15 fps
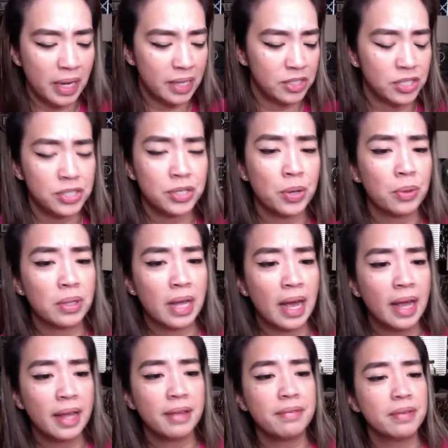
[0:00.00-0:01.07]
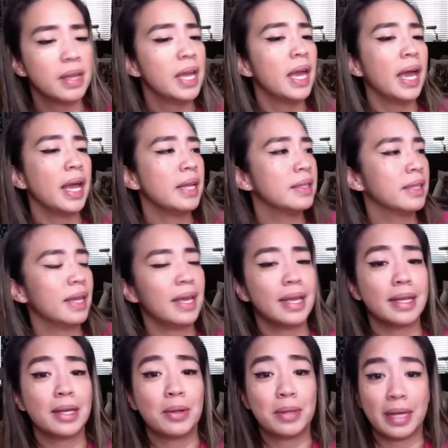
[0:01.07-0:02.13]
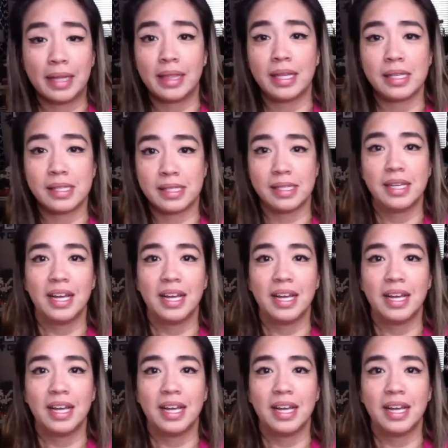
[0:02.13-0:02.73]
and just go live and like go like this.